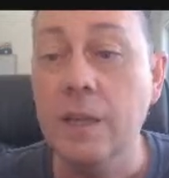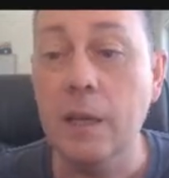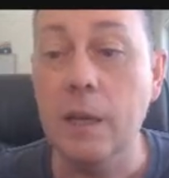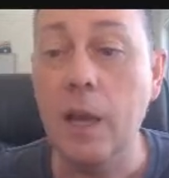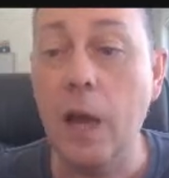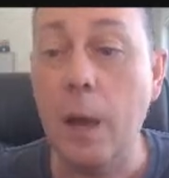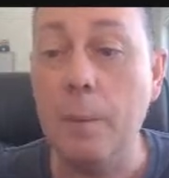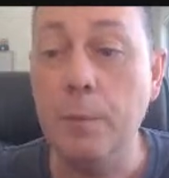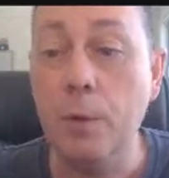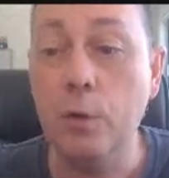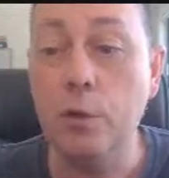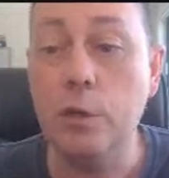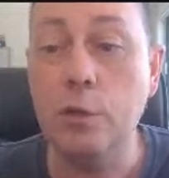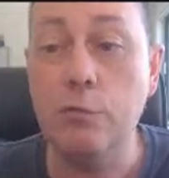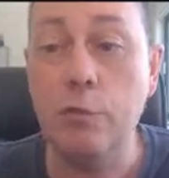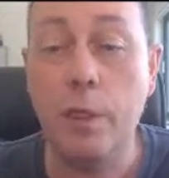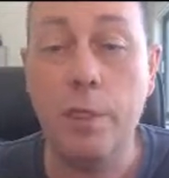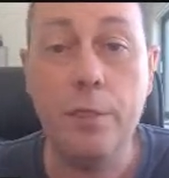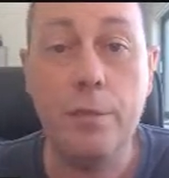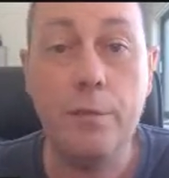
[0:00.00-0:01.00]
Now, I'm not going
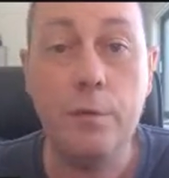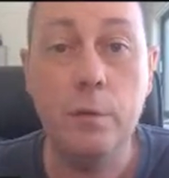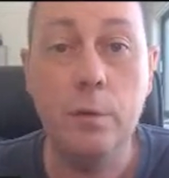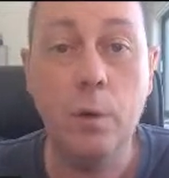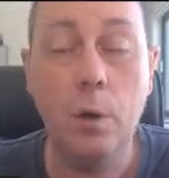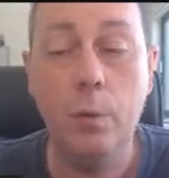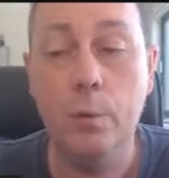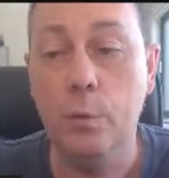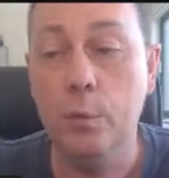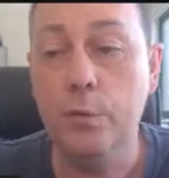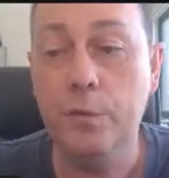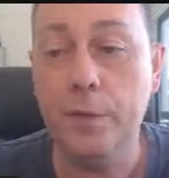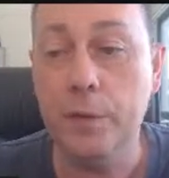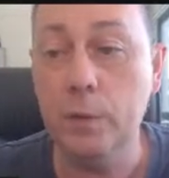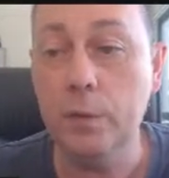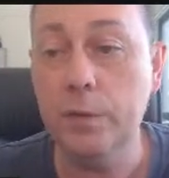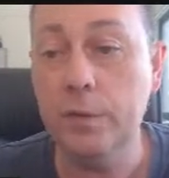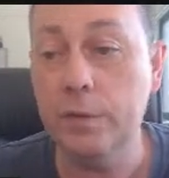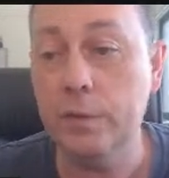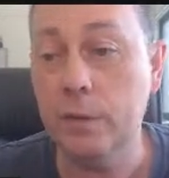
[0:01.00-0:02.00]
to run through all those
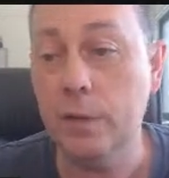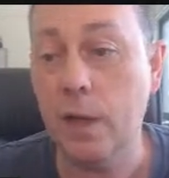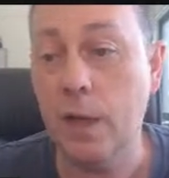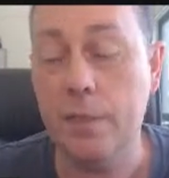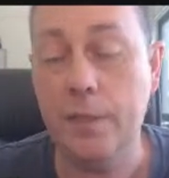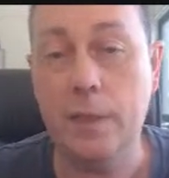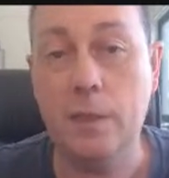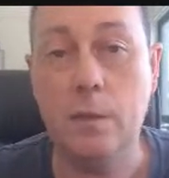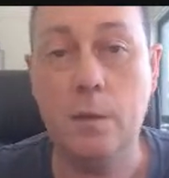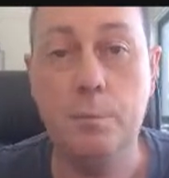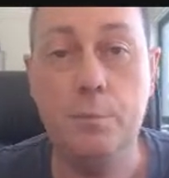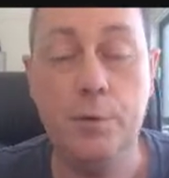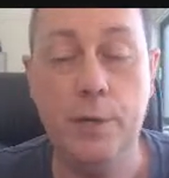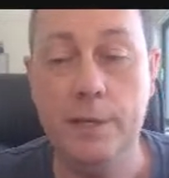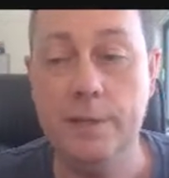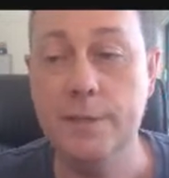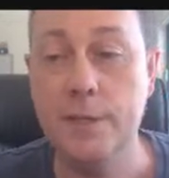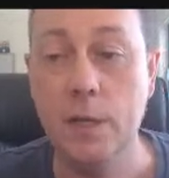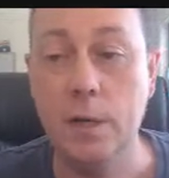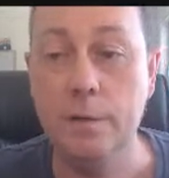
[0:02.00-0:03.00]
fields. I think they're
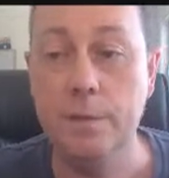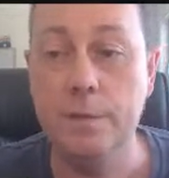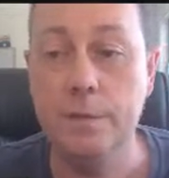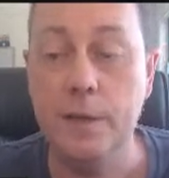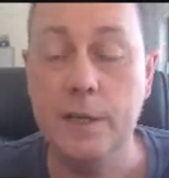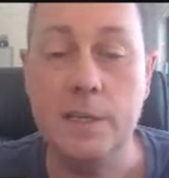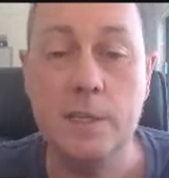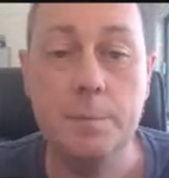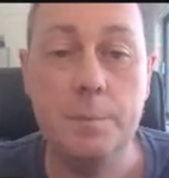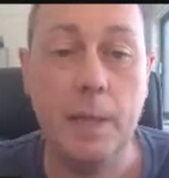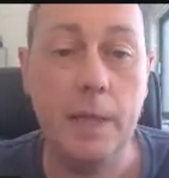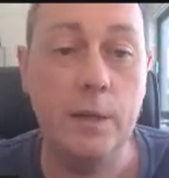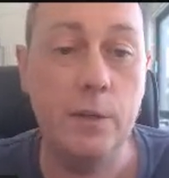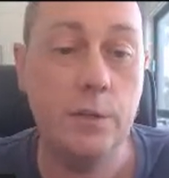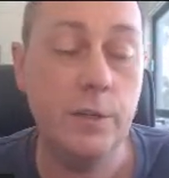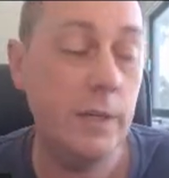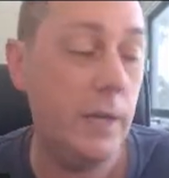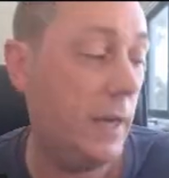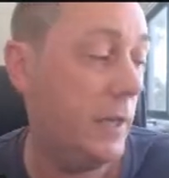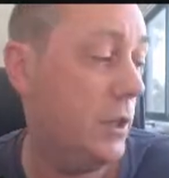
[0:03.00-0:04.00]
pretty
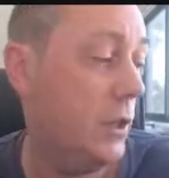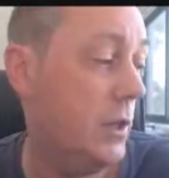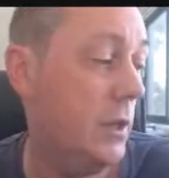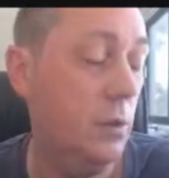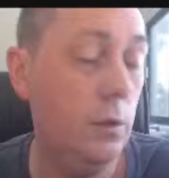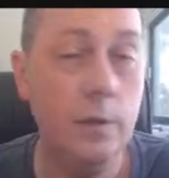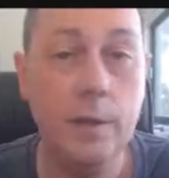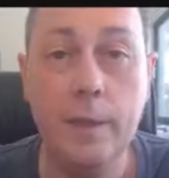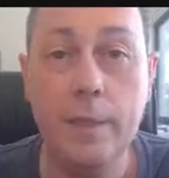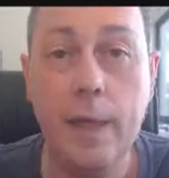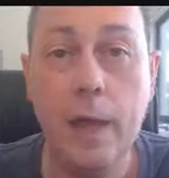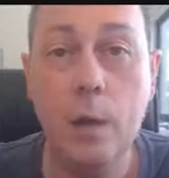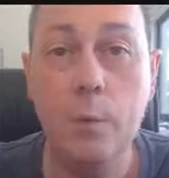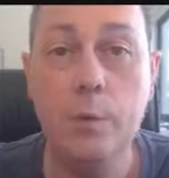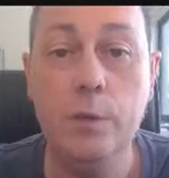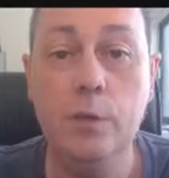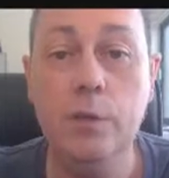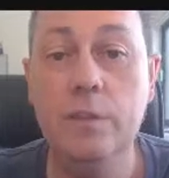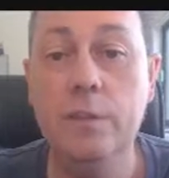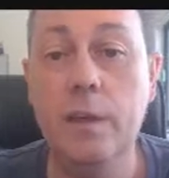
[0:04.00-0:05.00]
self-explanatory, and you can look at
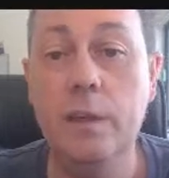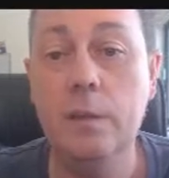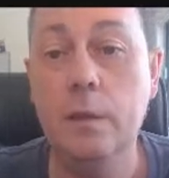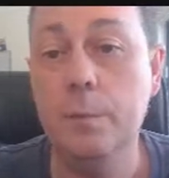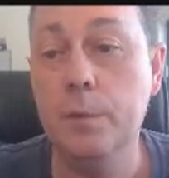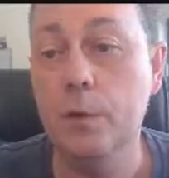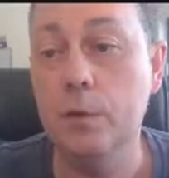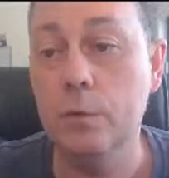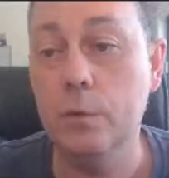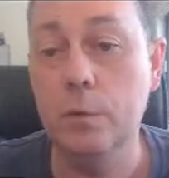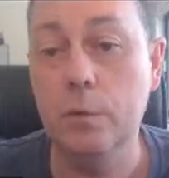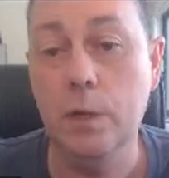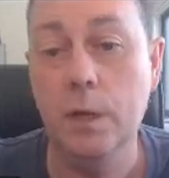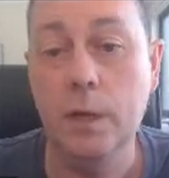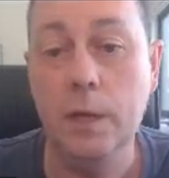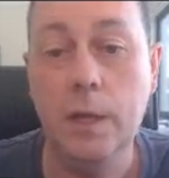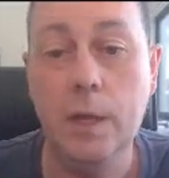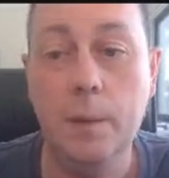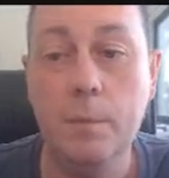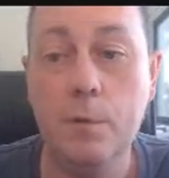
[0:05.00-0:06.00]
that when you set up your own
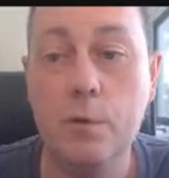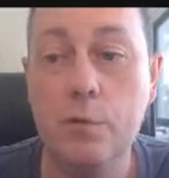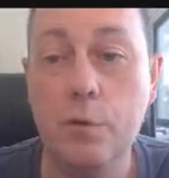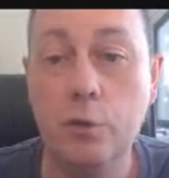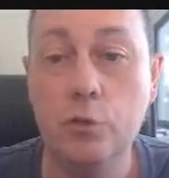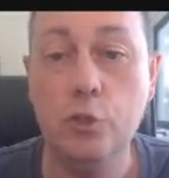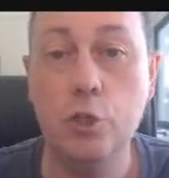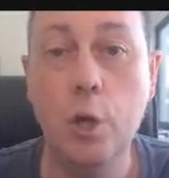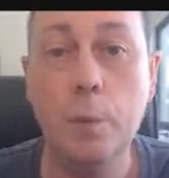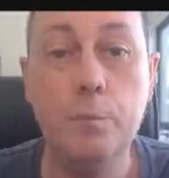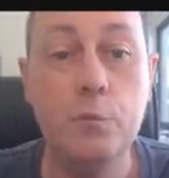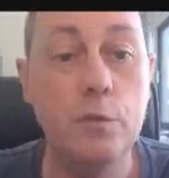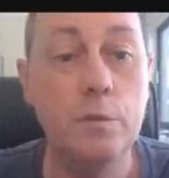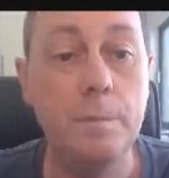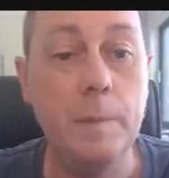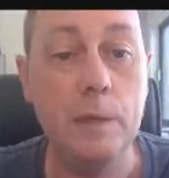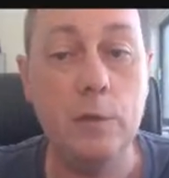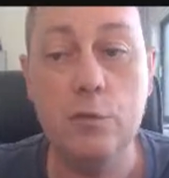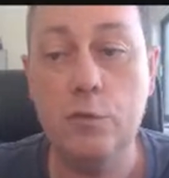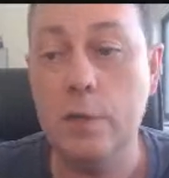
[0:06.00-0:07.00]
cron job.
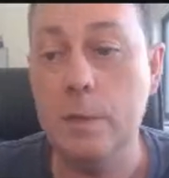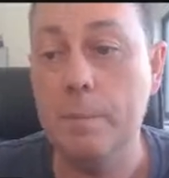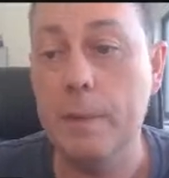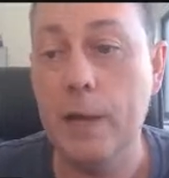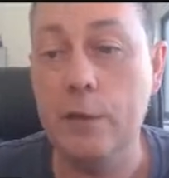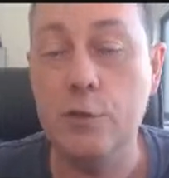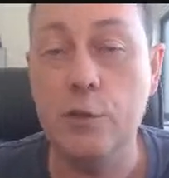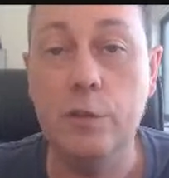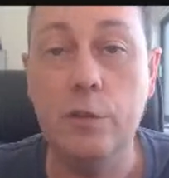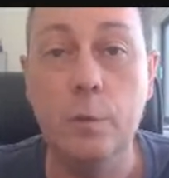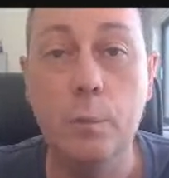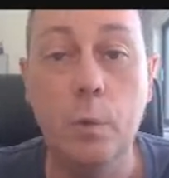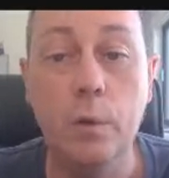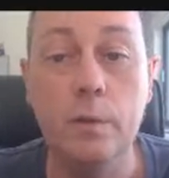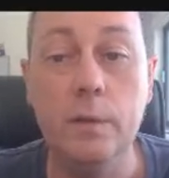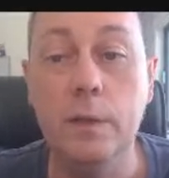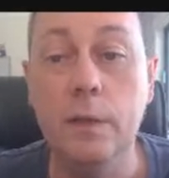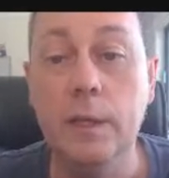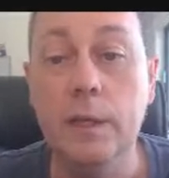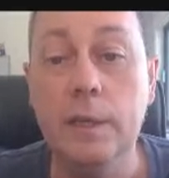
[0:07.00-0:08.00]
Just make sure it matches the
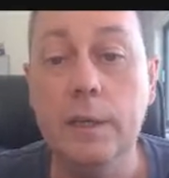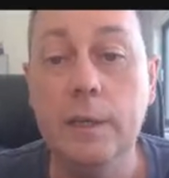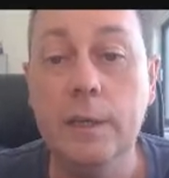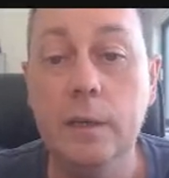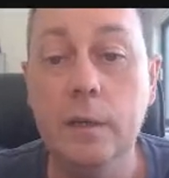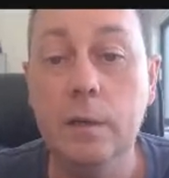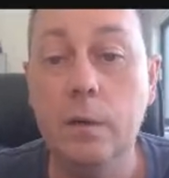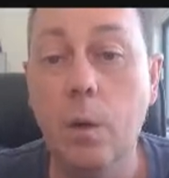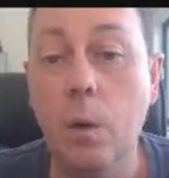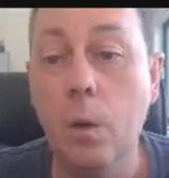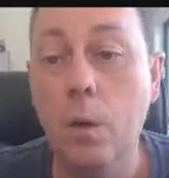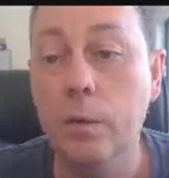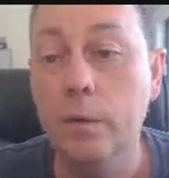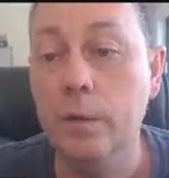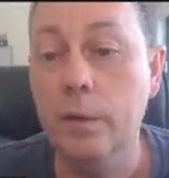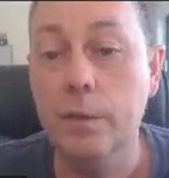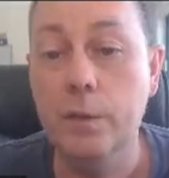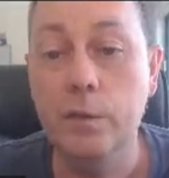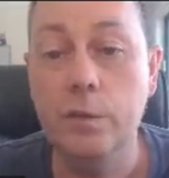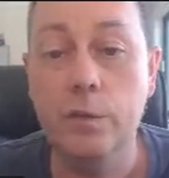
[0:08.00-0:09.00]
one here
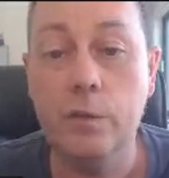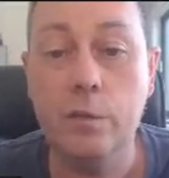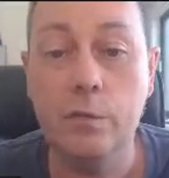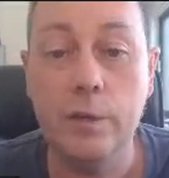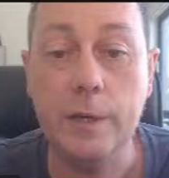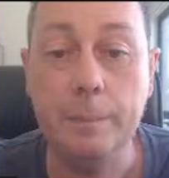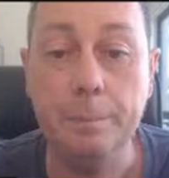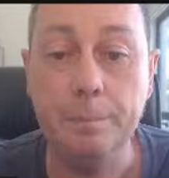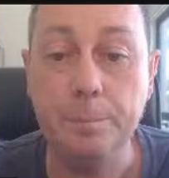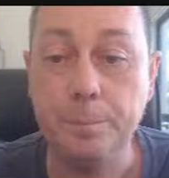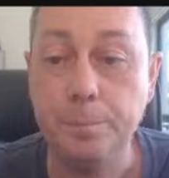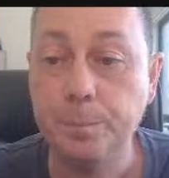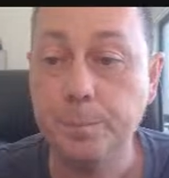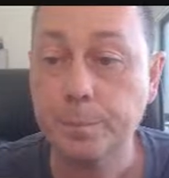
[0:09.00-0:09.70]
on the screen.